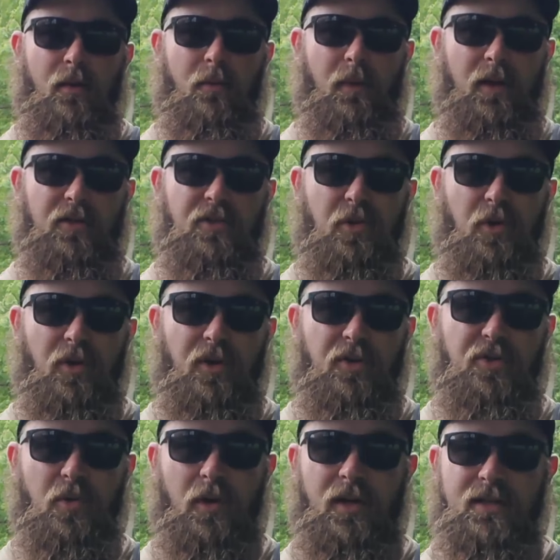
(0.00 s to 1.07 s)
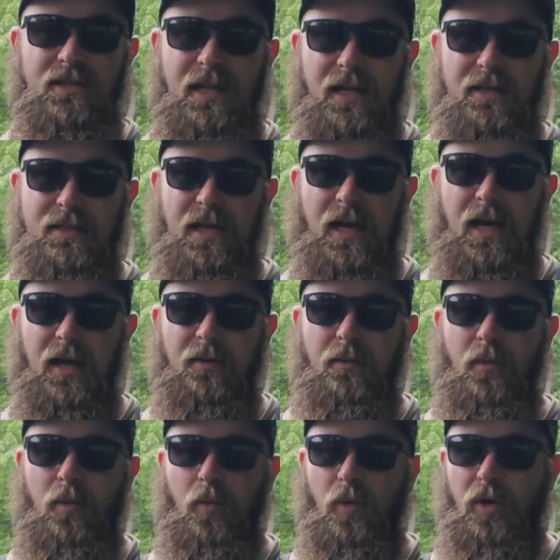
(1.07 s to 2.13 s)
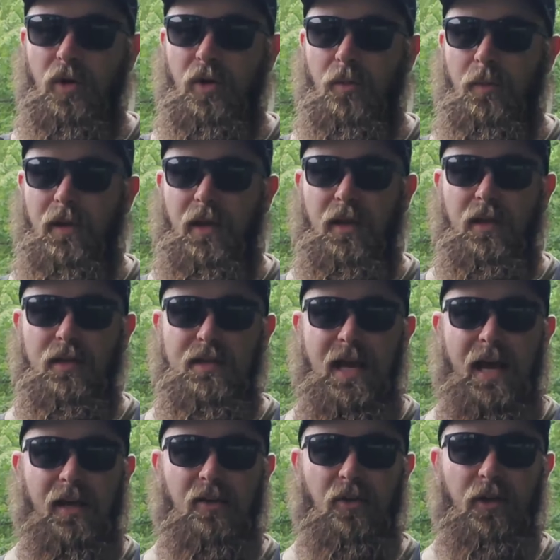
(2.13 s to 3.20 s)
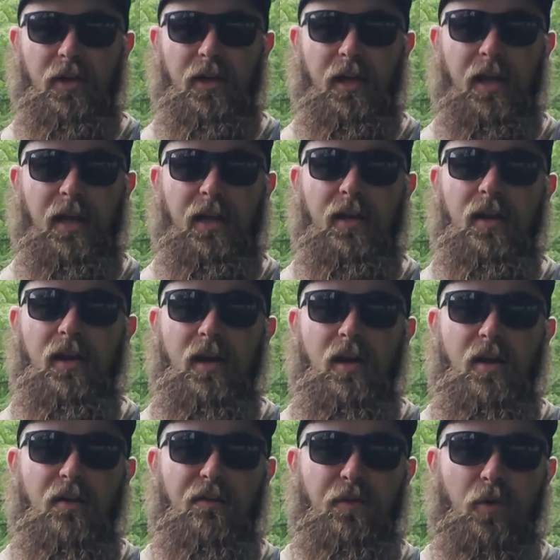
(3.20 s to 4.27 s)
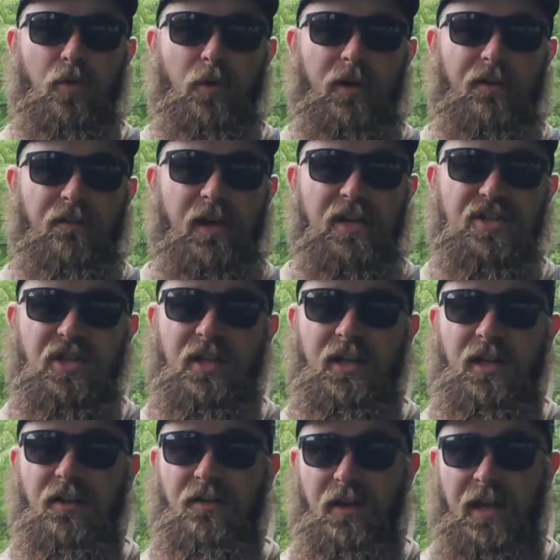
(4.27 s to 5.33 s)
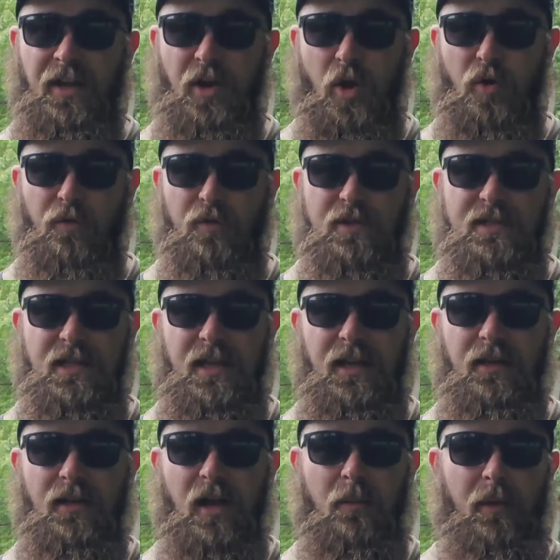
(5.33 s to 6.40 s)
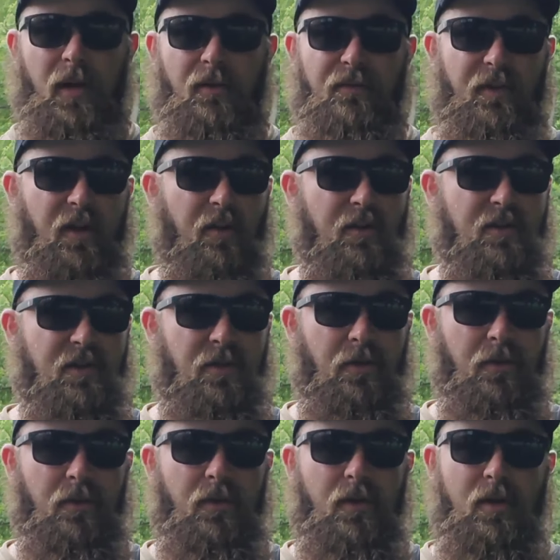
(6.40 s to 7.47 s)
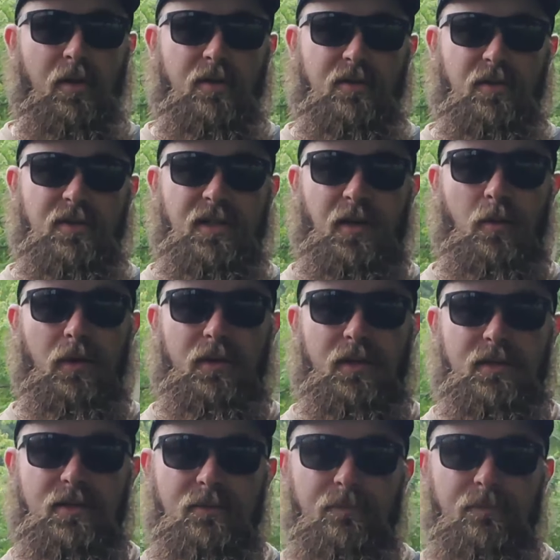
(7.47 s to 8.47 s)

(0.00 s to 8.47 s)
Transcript: Make sure you join us next time. We're going to be tackling a full renovation and an overseed coming up very soon. So stick with us.